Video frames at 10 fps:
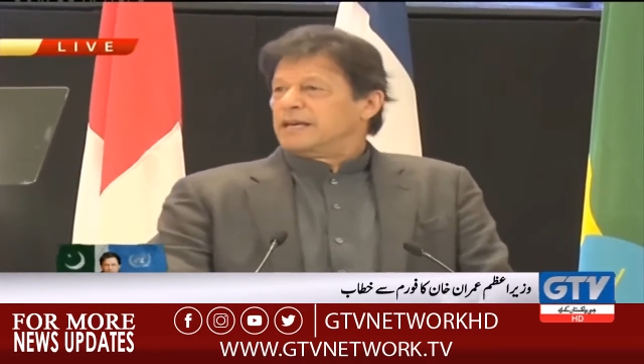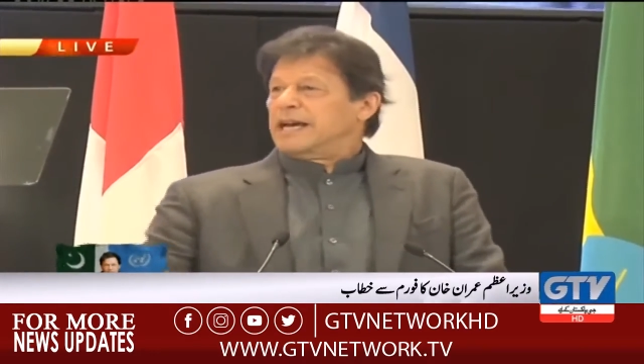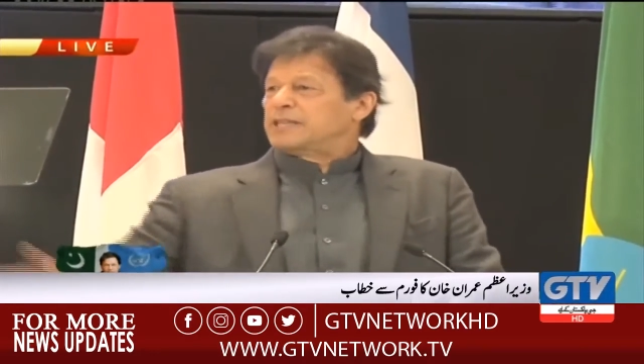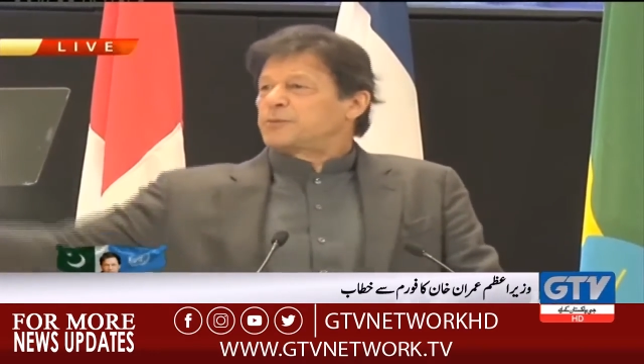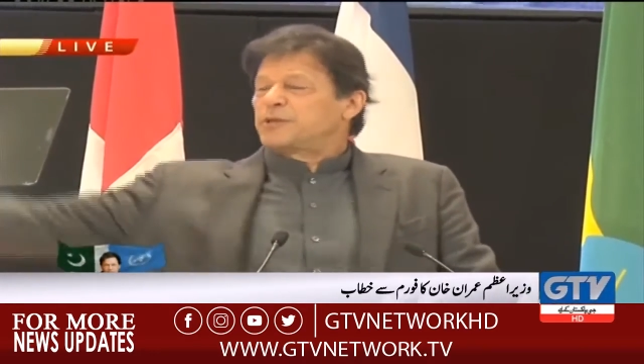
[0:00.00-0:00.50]

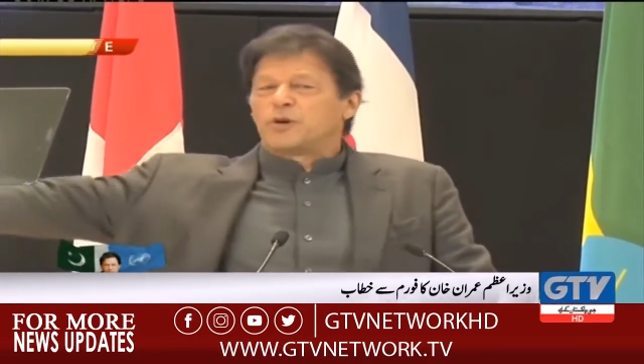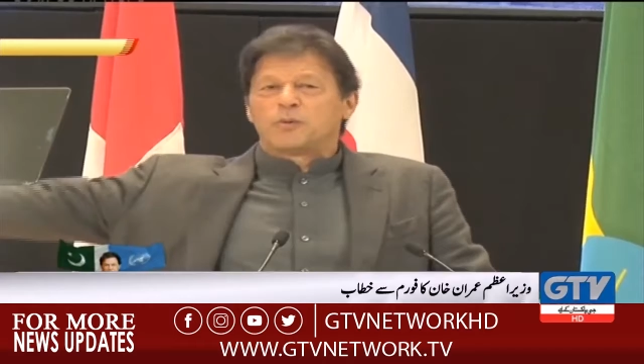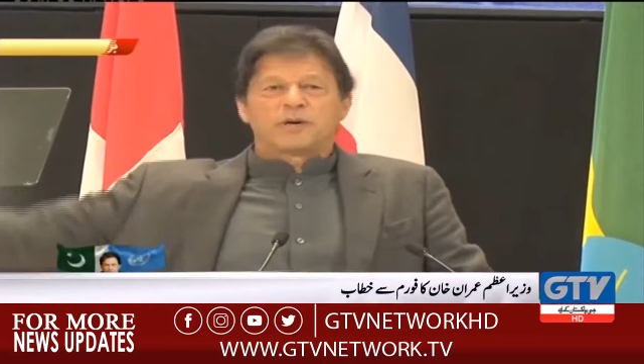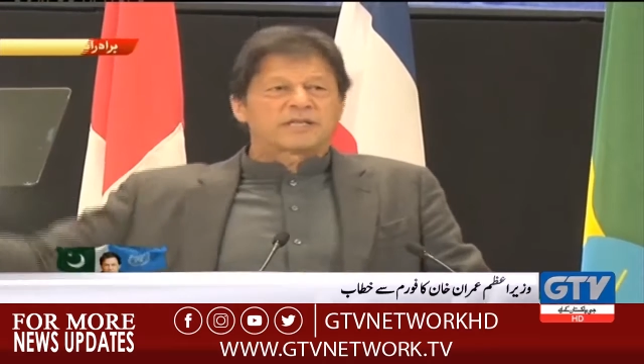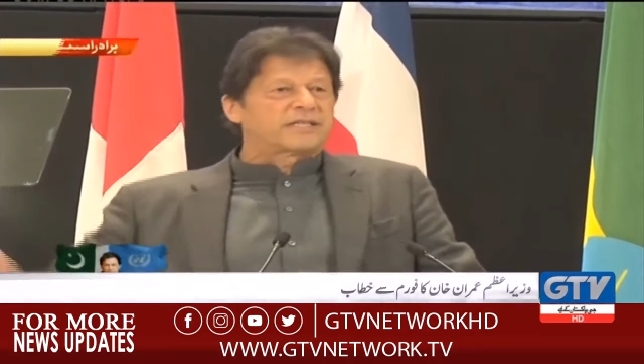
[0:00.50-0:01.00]
as we
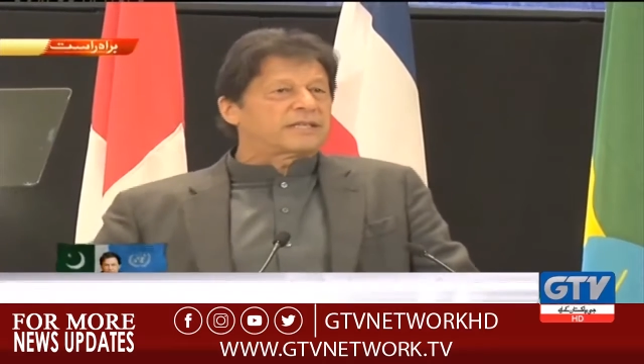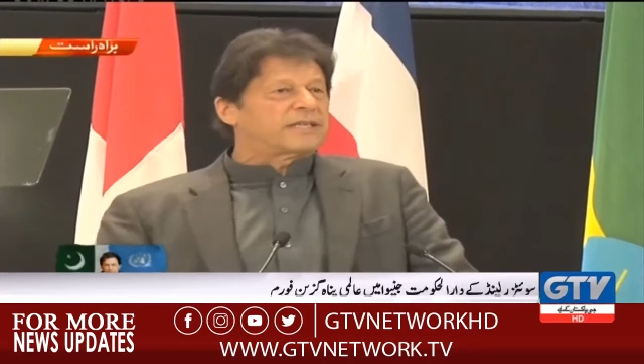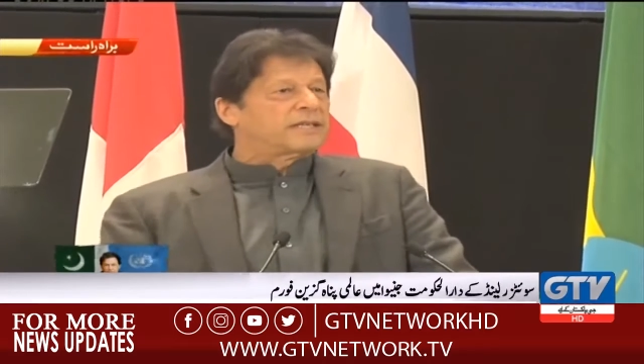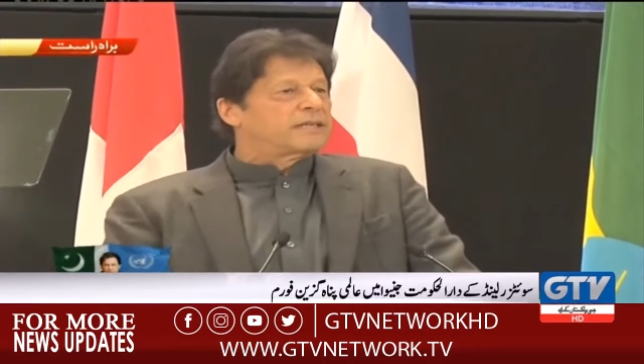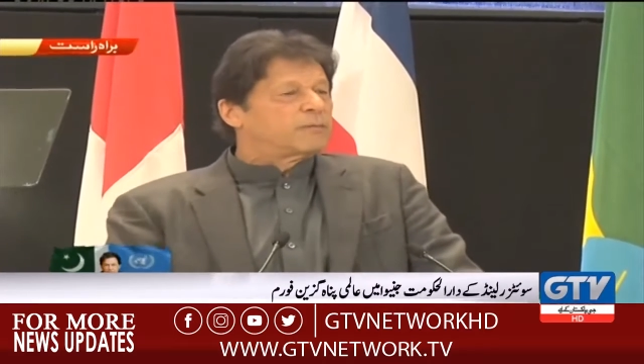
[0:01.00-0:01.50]
know
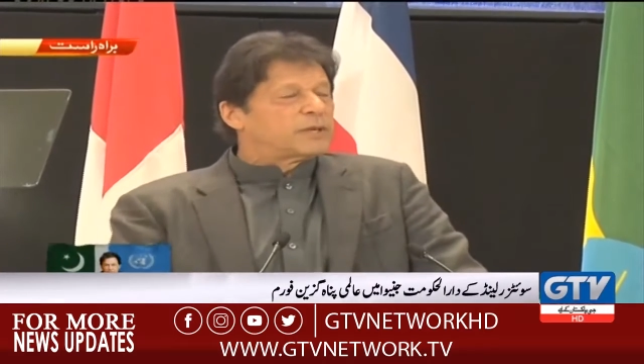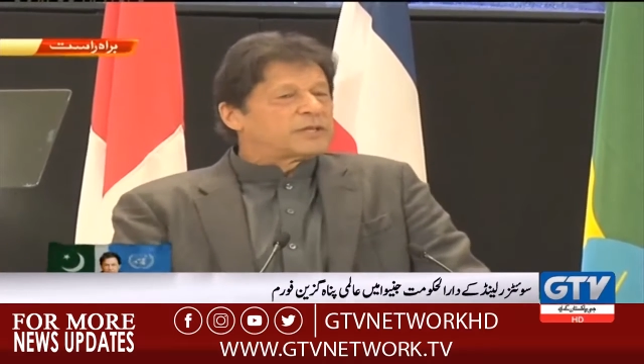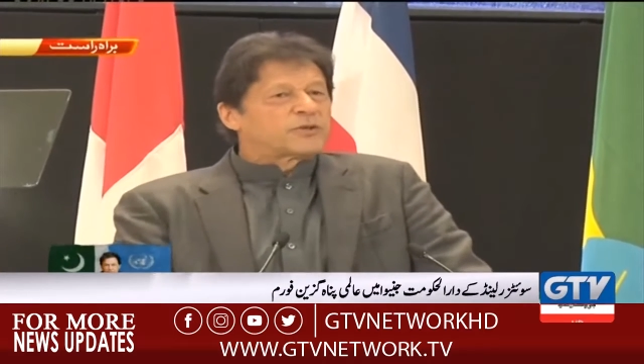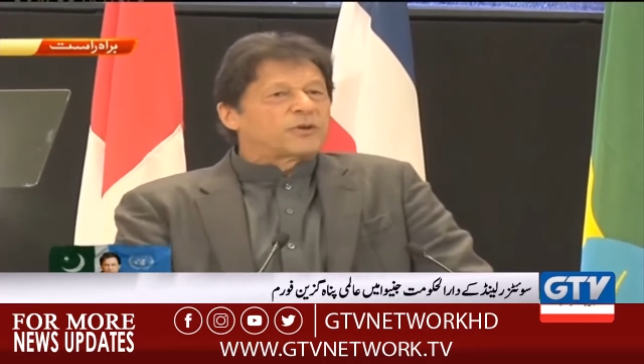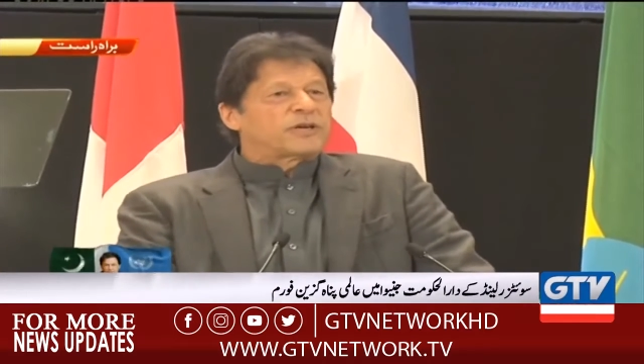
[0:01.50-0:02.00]

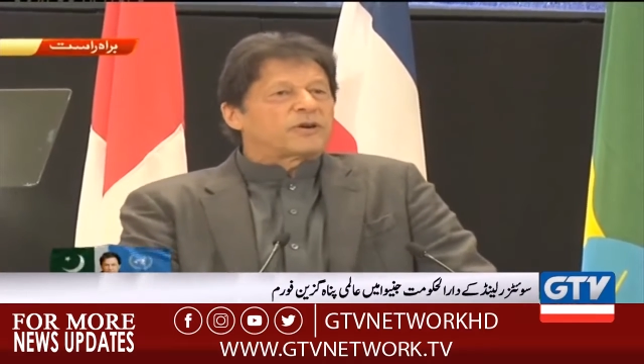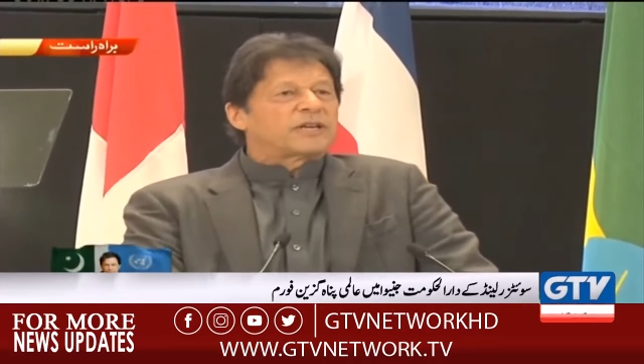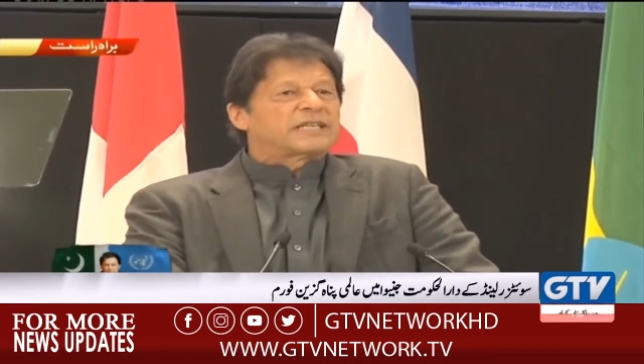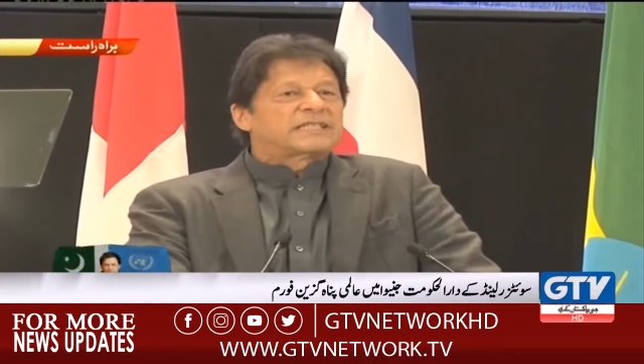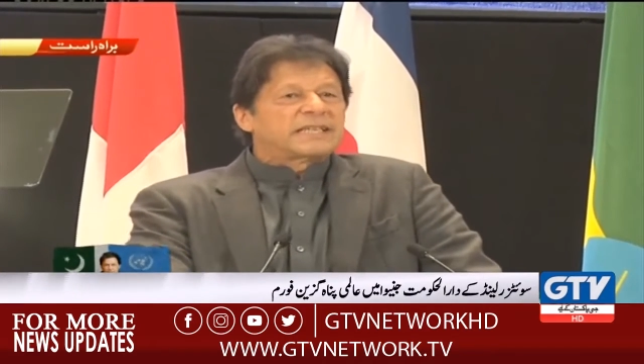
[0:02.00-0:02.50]
what is going
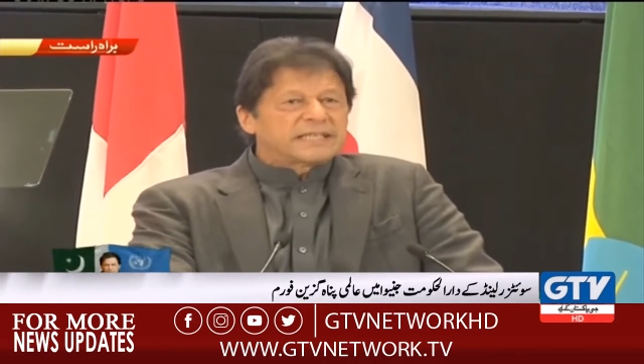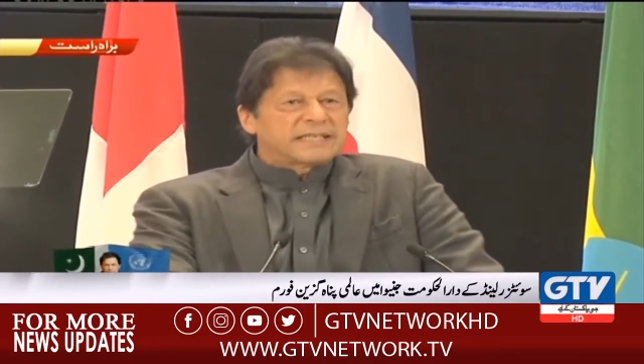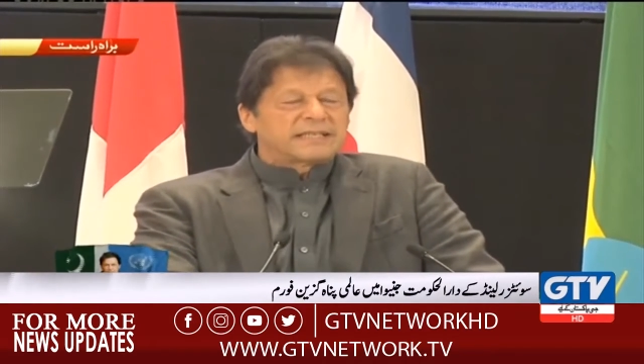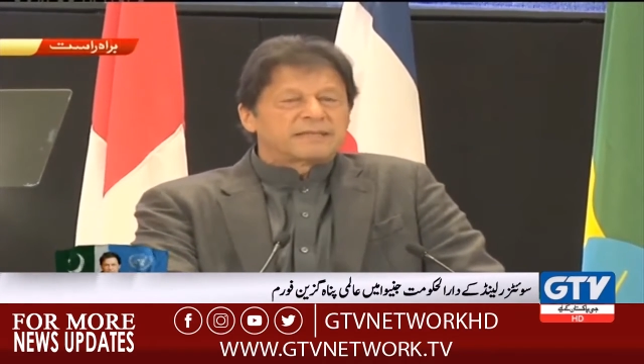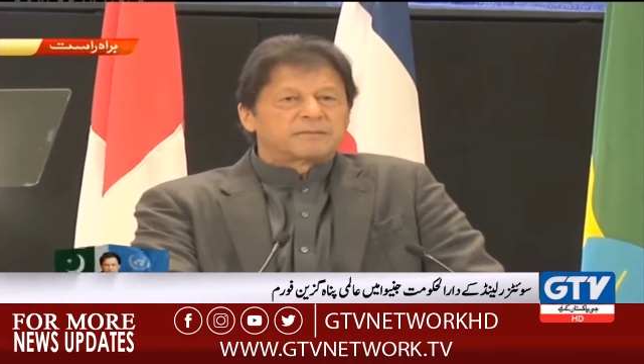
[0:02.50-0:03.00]
on in
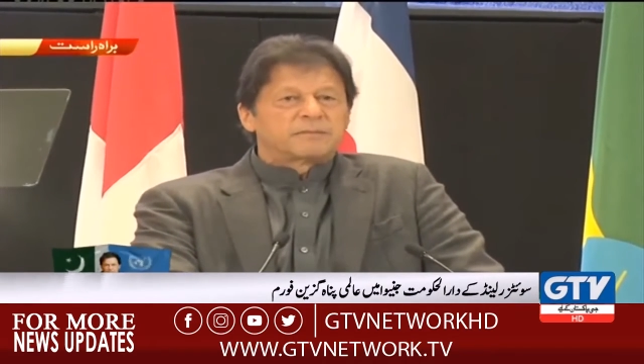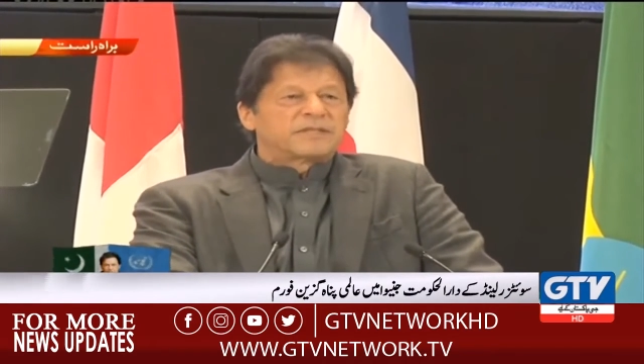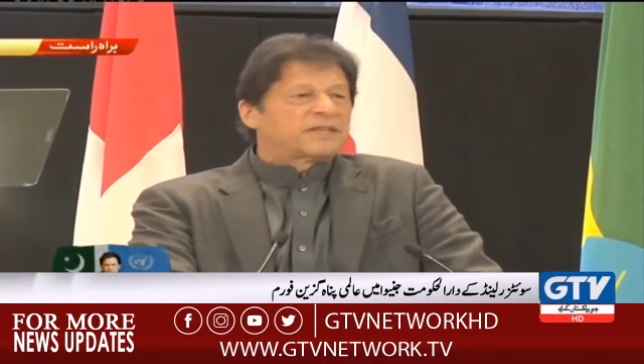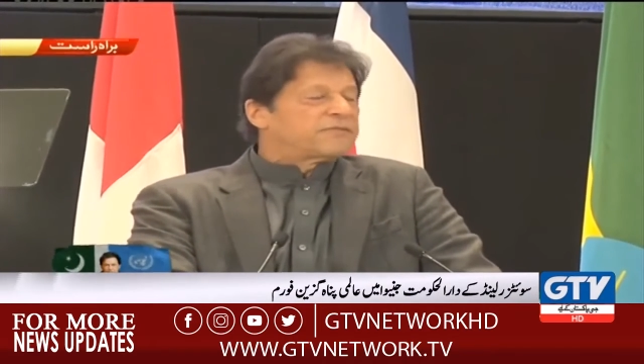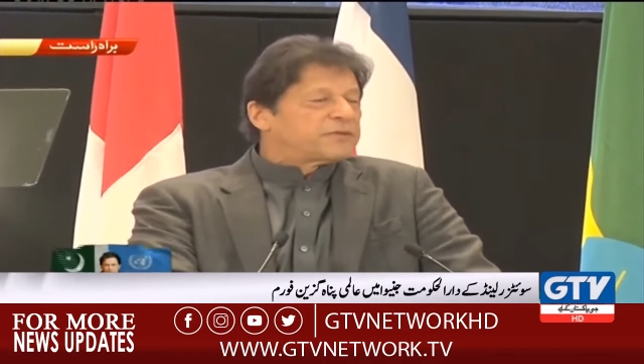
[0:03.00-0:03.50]
Turkey
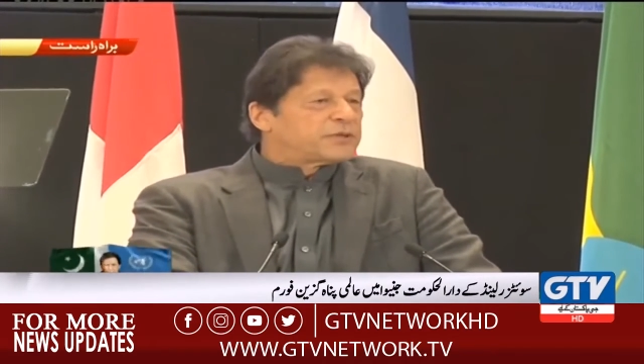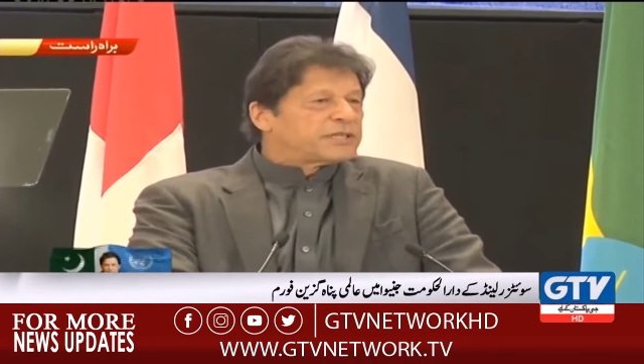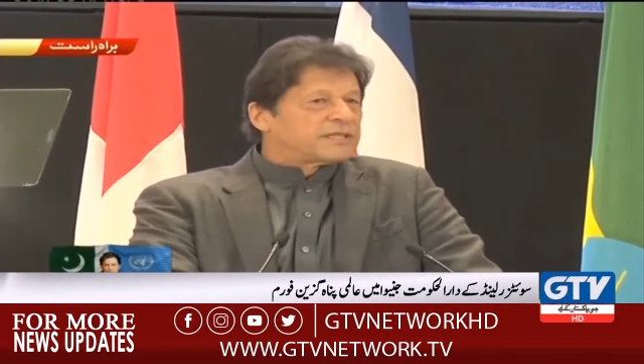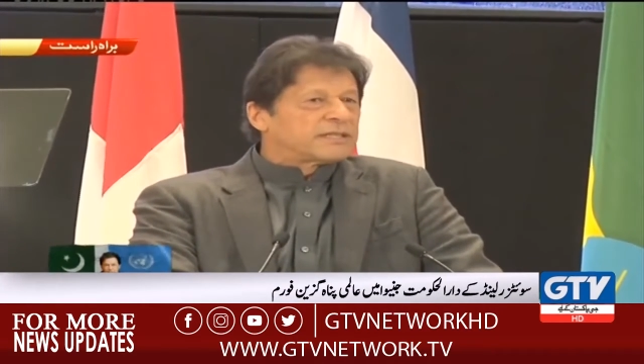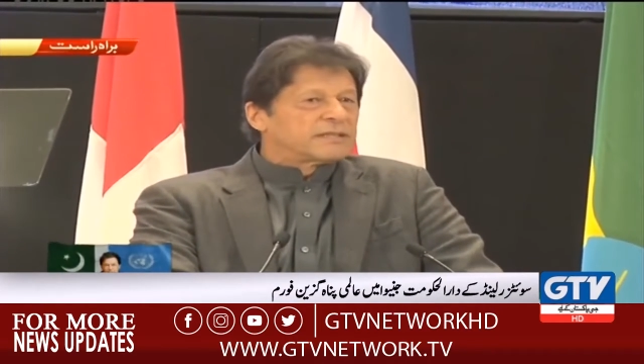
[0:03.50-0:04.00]
with the
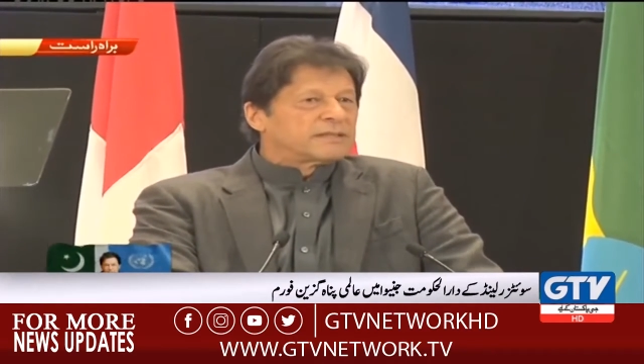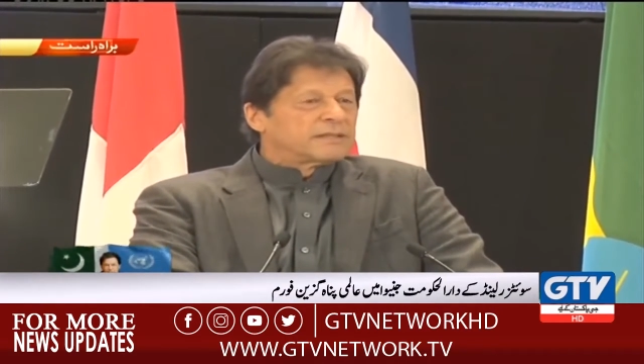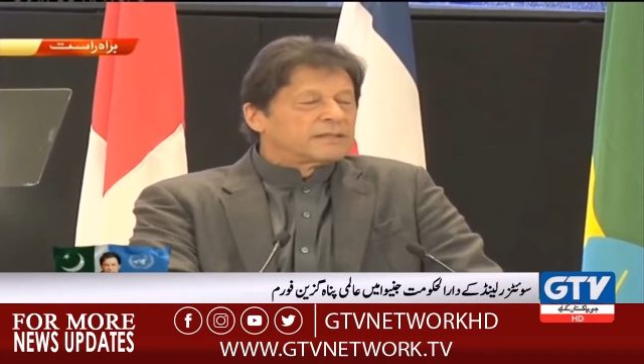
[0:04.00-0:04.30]
refugees,